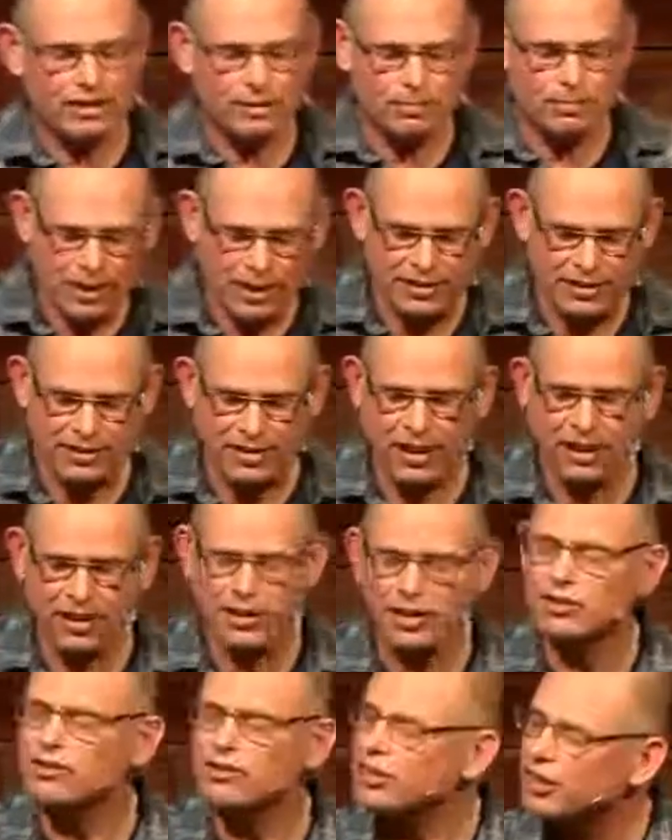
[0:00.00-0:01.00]
Peter
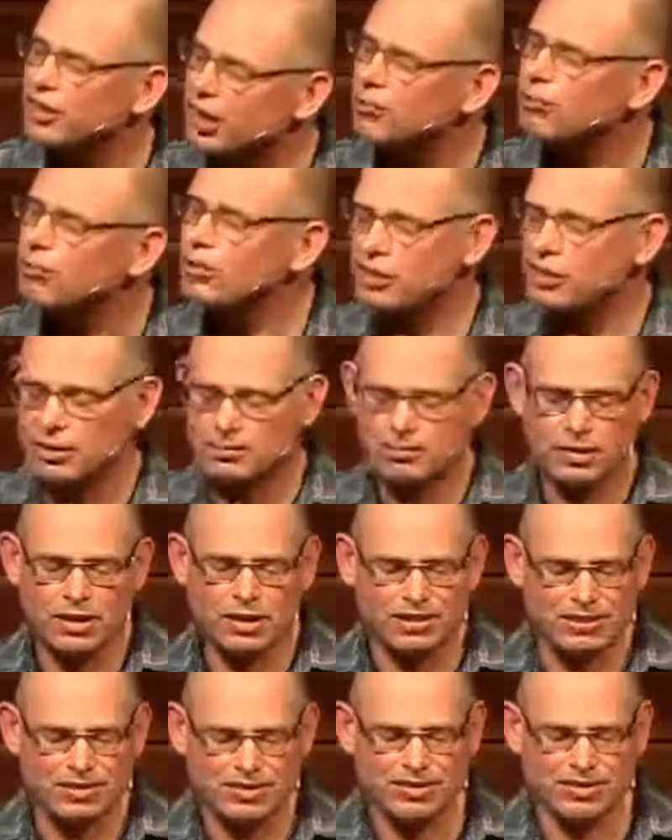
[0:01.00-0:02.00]
to come with him
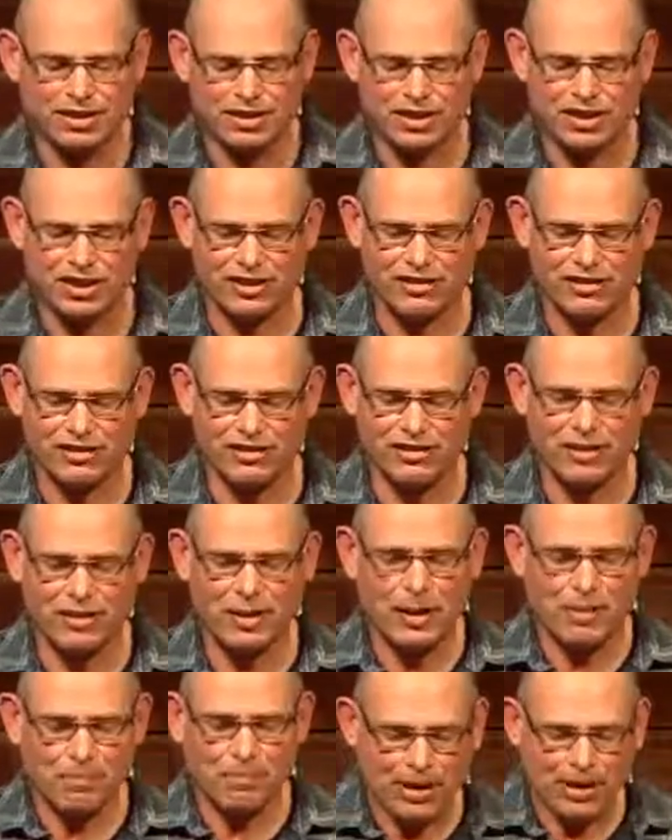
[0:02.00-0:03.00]
to see Jesus.
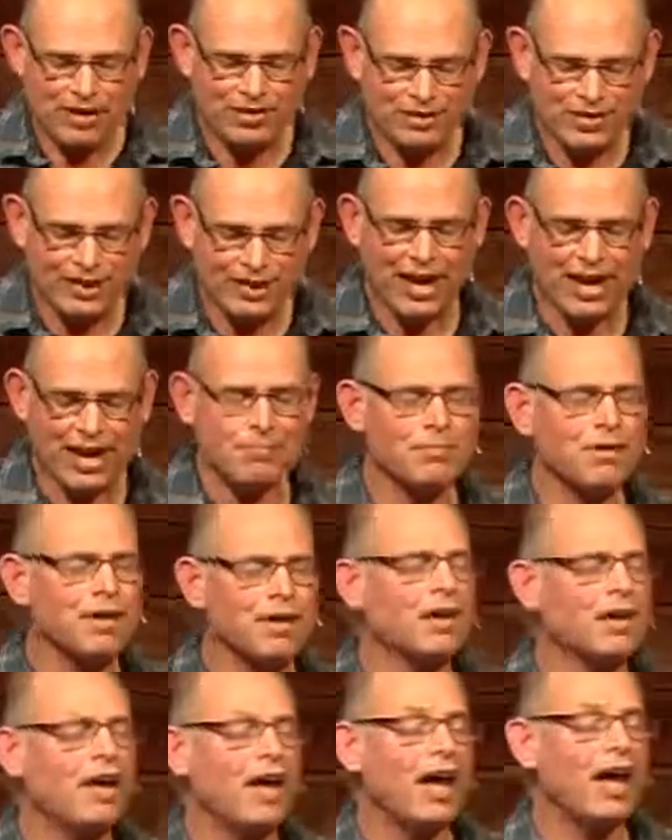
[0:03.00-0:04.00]
Peter came
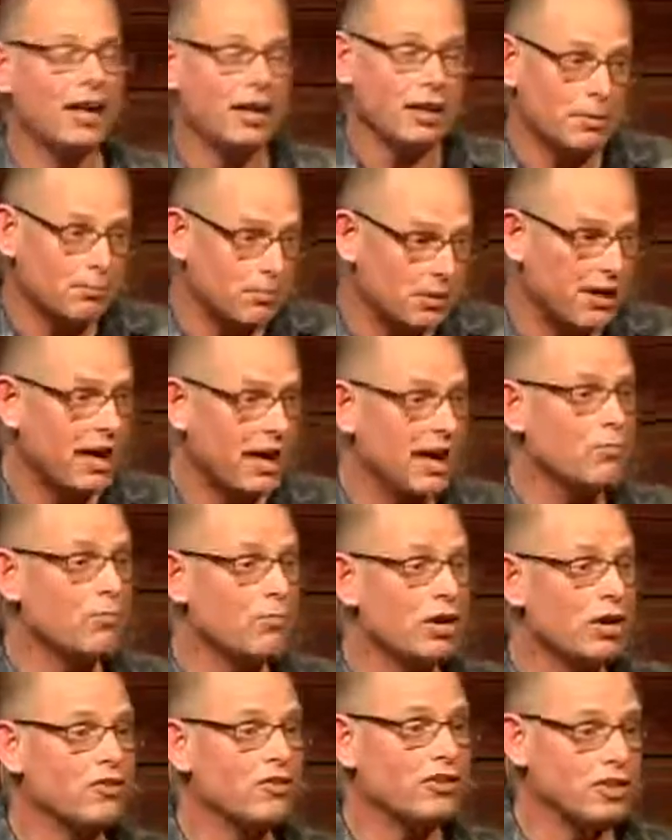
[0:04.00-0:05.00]
and became one
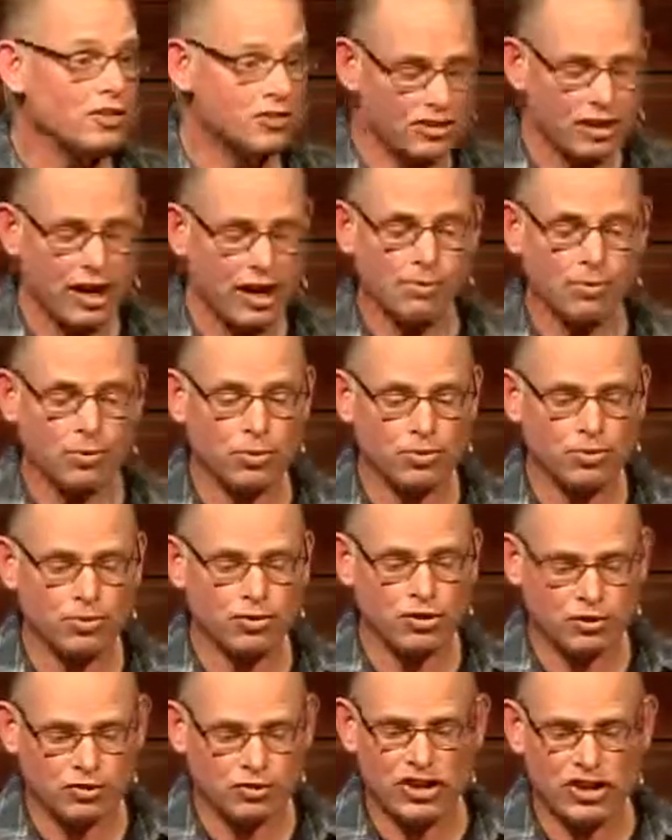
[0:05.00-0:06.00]
of the disciples
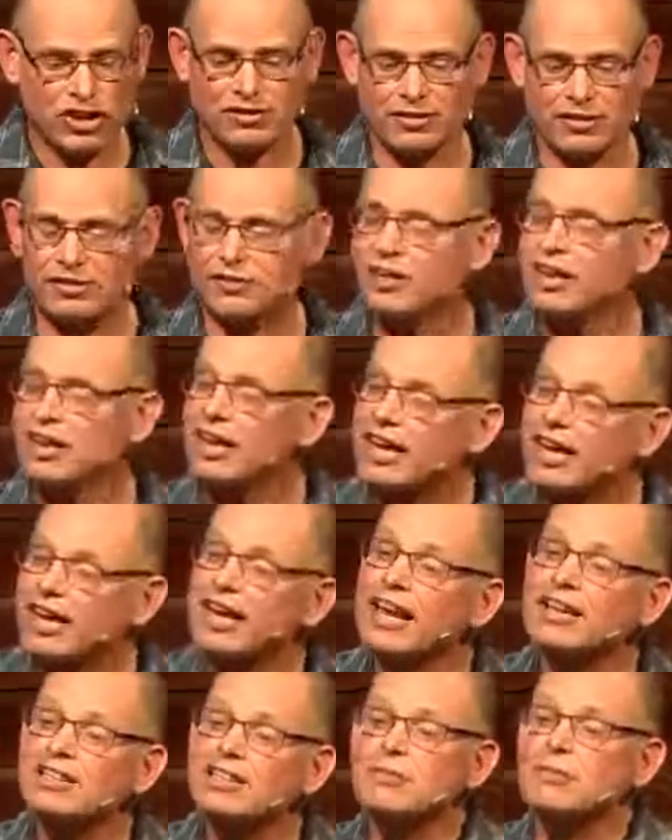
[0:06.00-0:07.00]
of Jesus. He
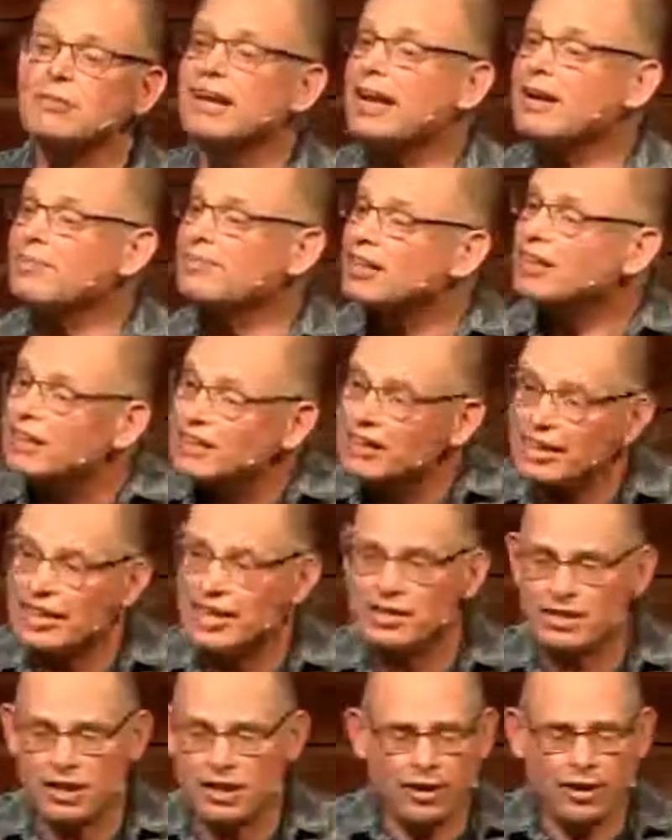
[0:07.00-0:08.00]
later became the
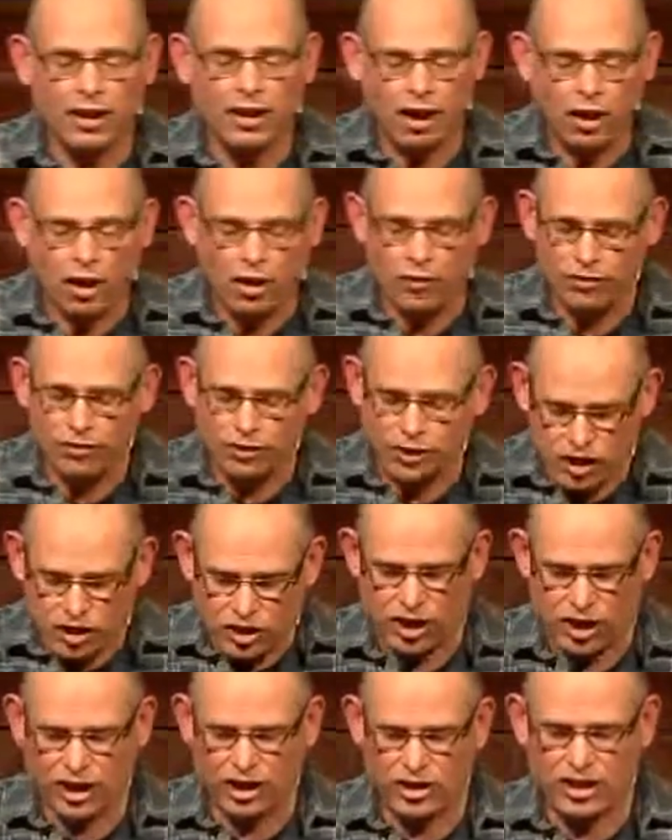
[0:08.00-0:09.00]
leader of the
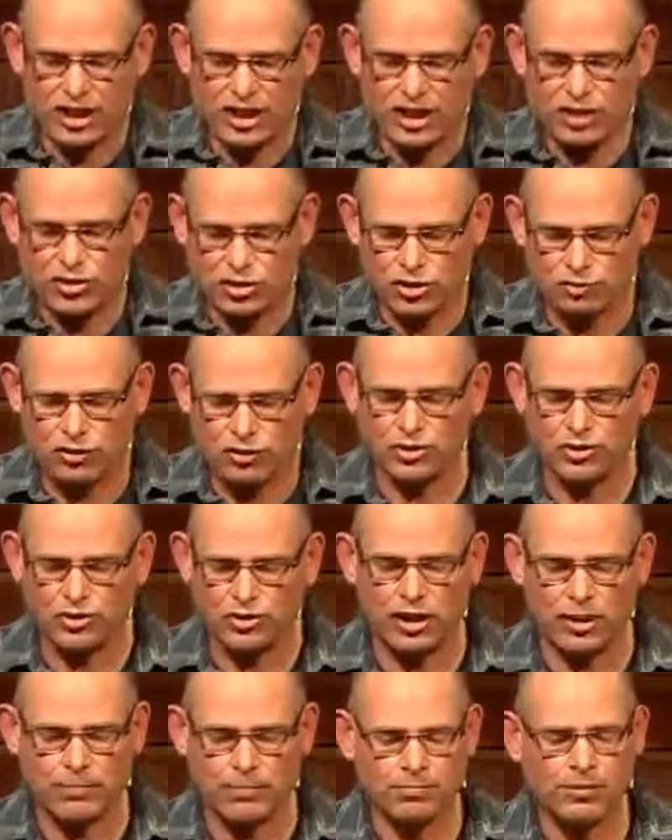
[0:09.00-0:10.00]
church in
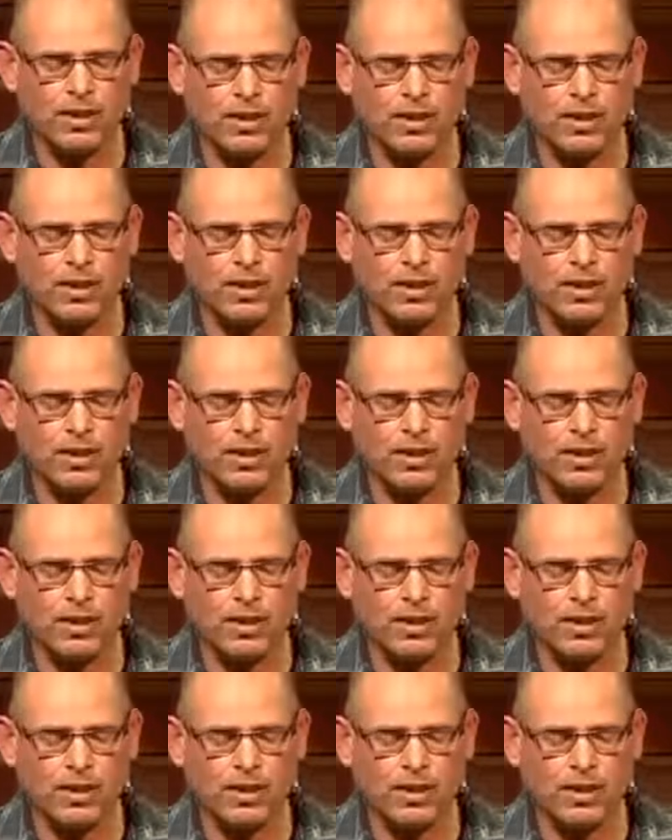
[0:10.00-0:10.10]
Jerusalem.